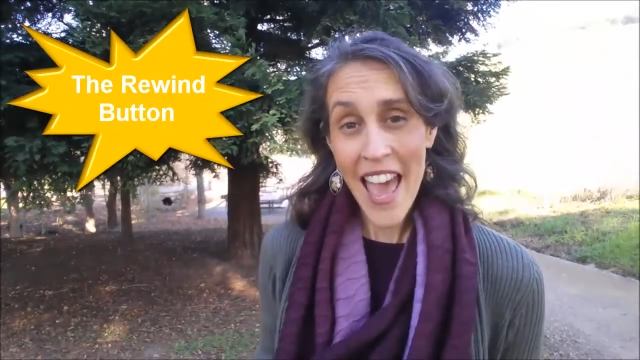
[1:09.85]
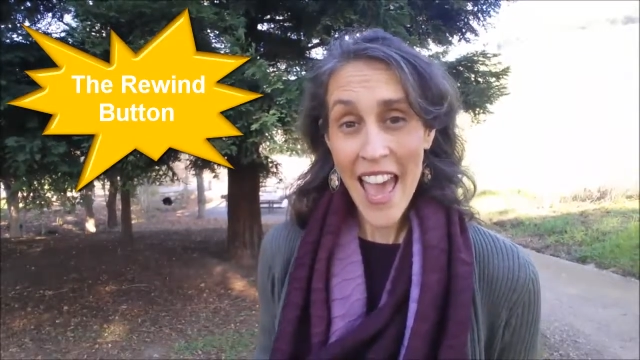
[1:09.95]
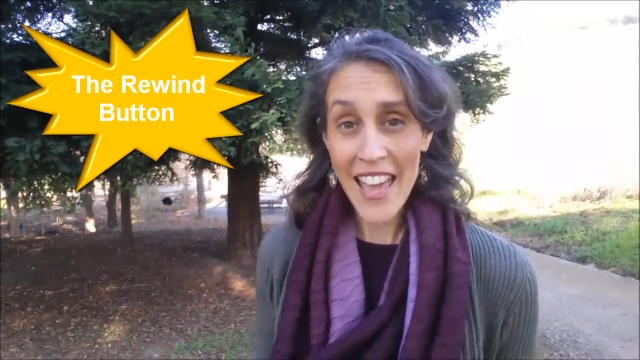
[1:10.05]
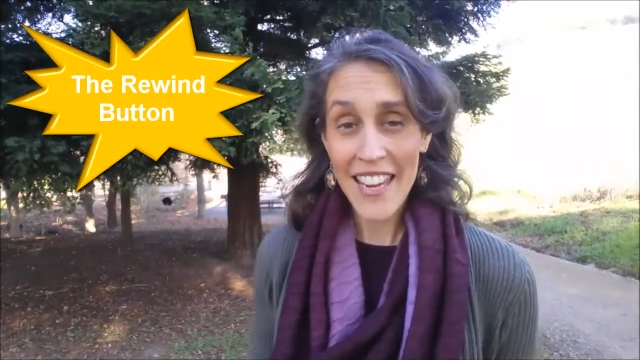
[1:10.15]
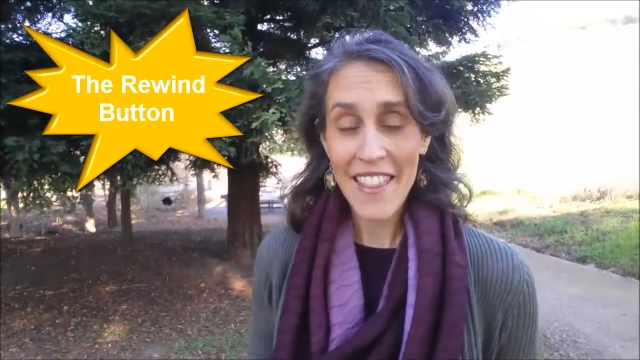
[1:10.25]

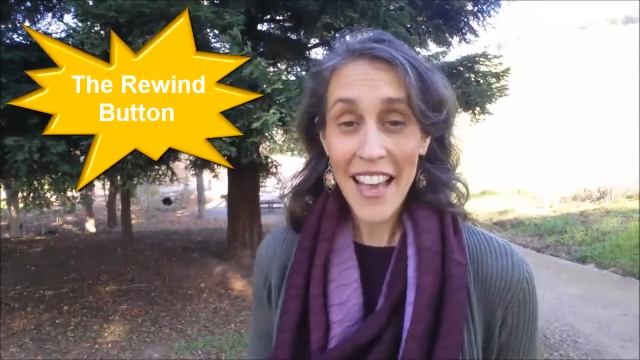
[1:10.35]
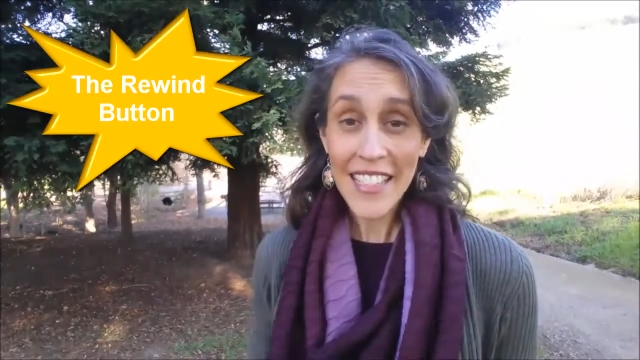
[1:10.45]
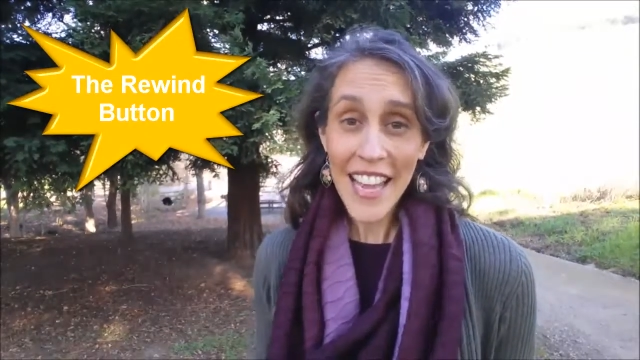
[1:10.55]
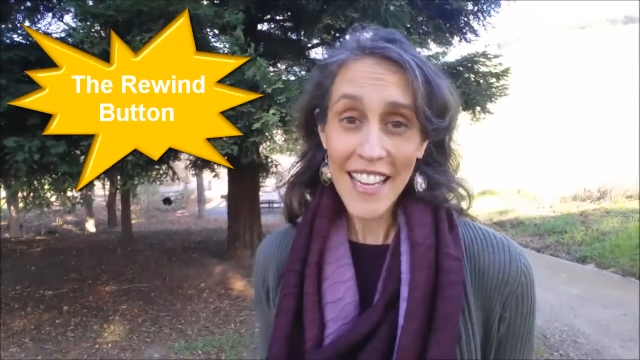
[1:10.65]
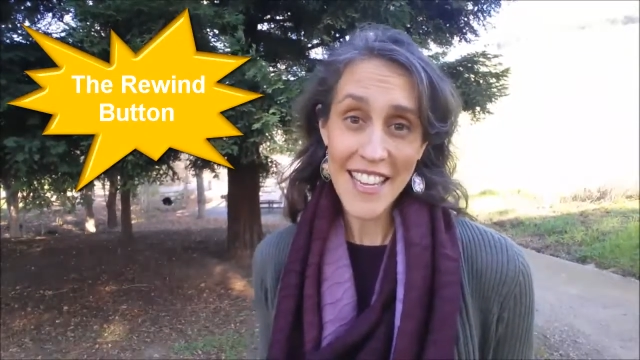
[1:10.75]
And
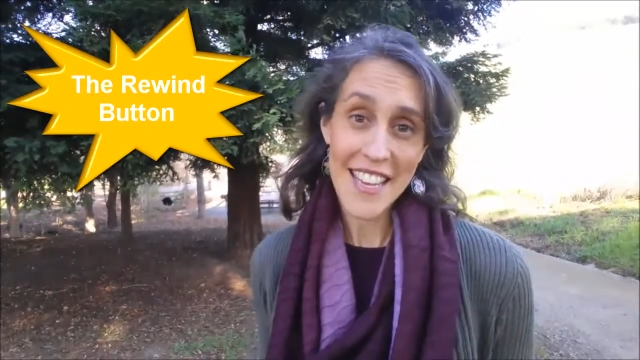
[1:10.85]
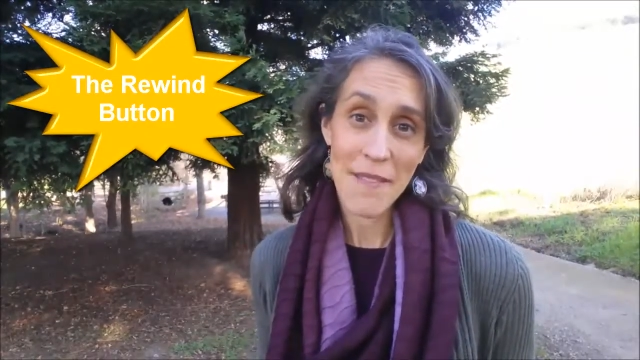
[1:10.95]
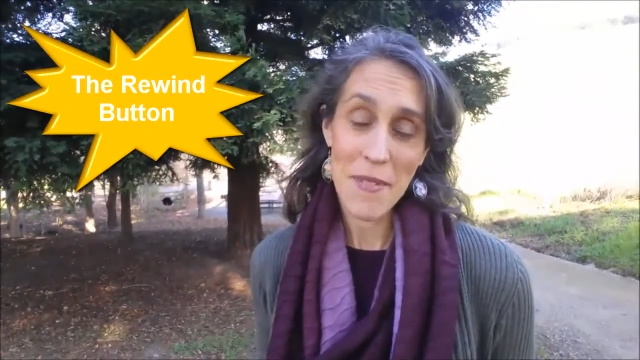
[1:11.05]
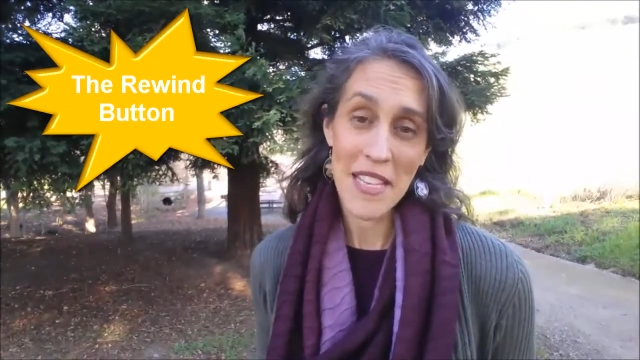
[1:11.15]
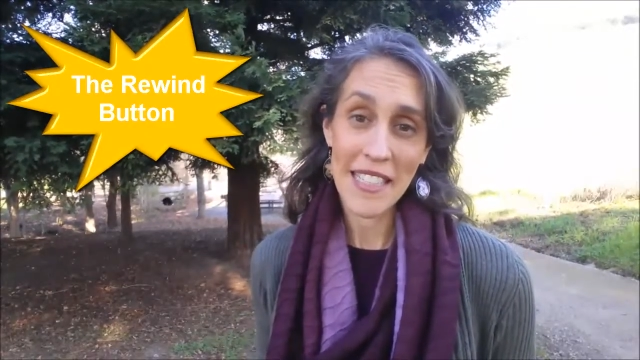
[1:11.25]
that
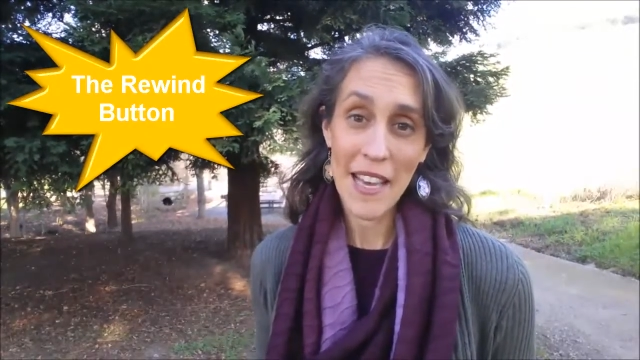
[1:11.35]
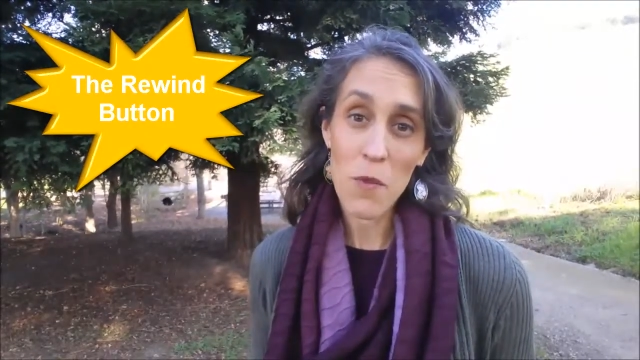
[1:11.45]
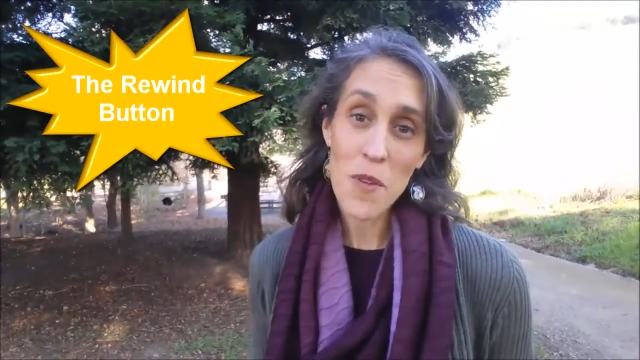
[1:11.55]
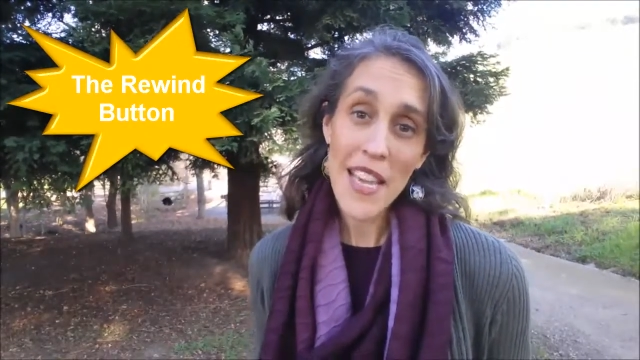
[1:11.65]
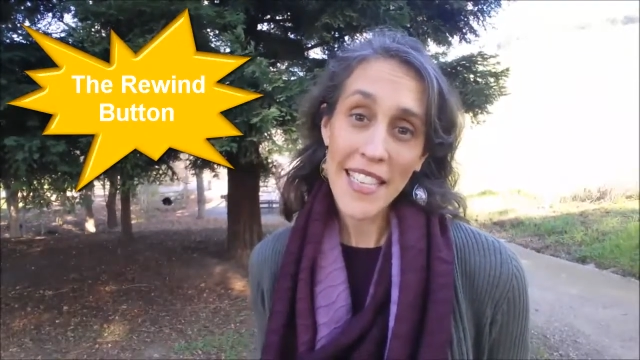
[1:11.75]
technique means
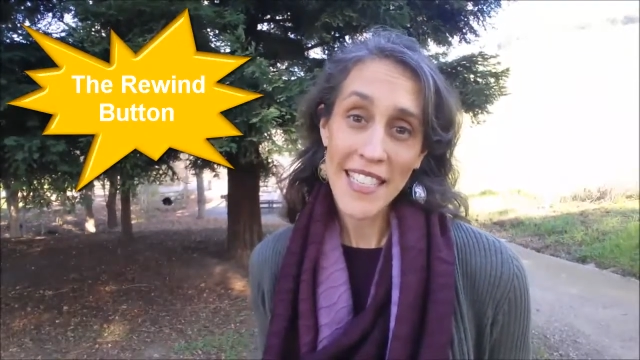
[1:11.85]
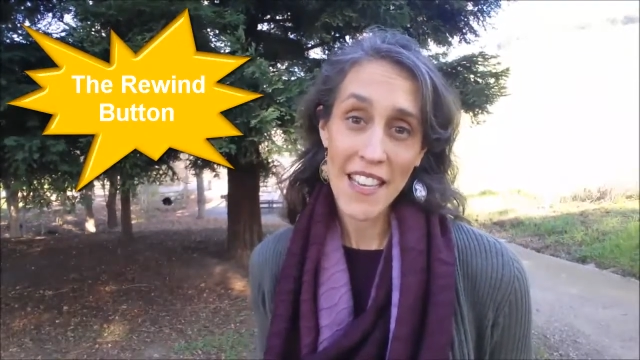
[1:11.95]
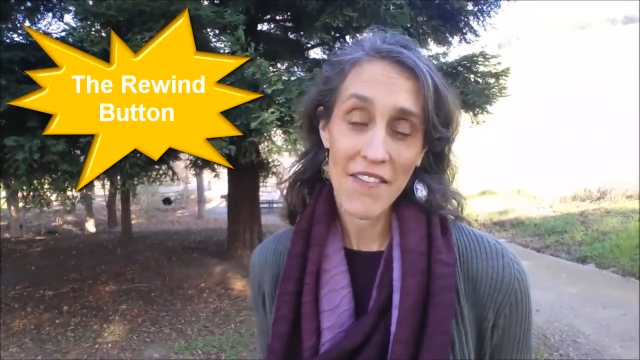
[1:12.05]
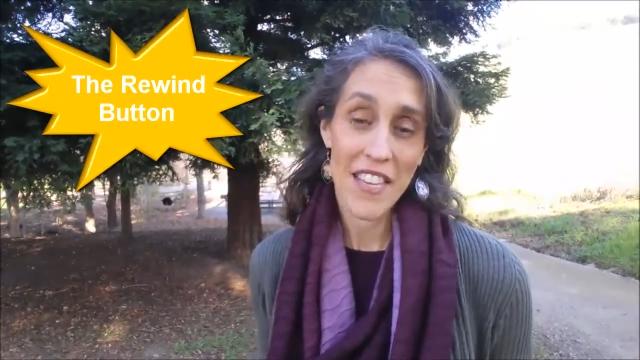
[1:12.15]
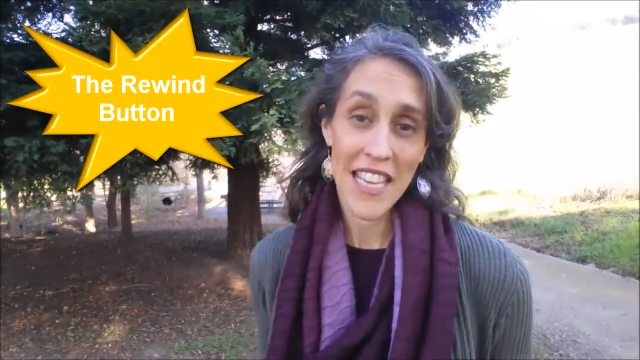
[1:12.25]
that we get to
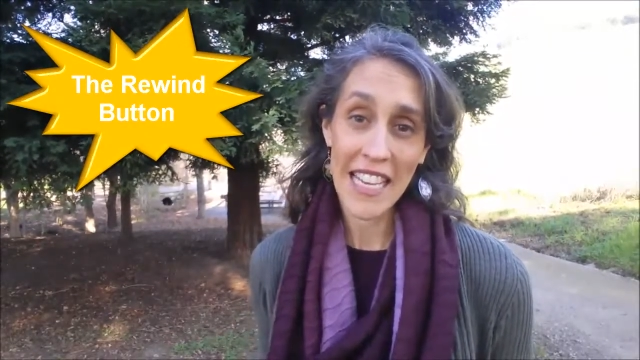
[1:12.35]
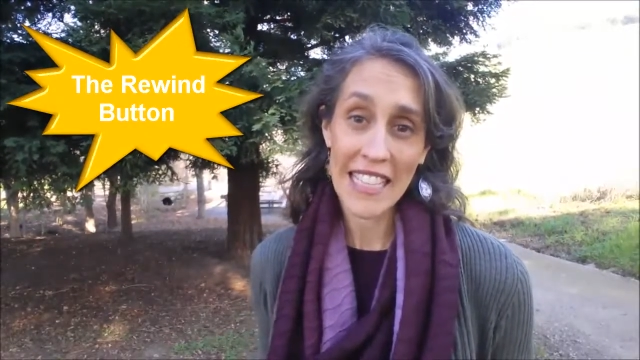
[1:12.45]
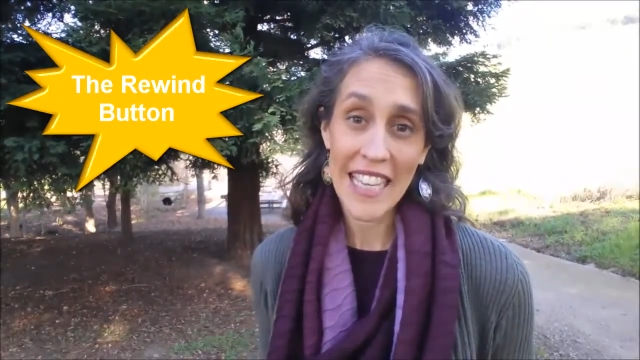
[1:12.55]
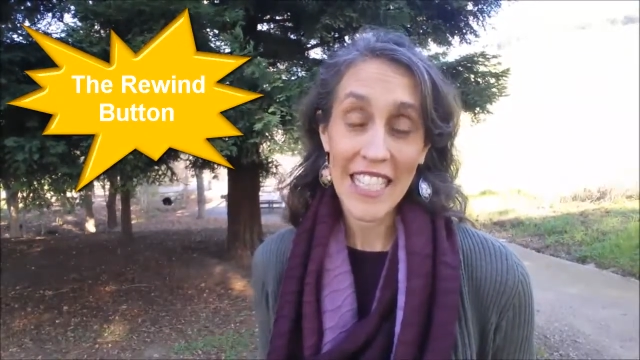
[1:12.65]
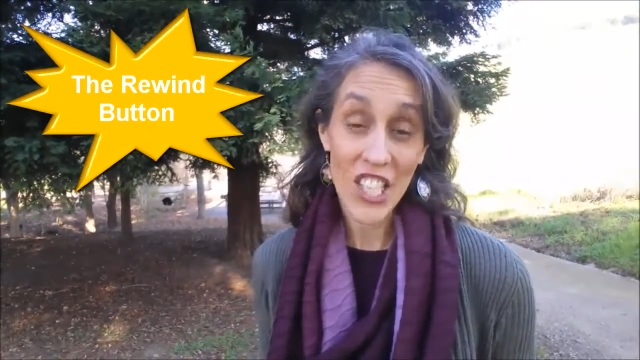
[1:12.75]
give the kids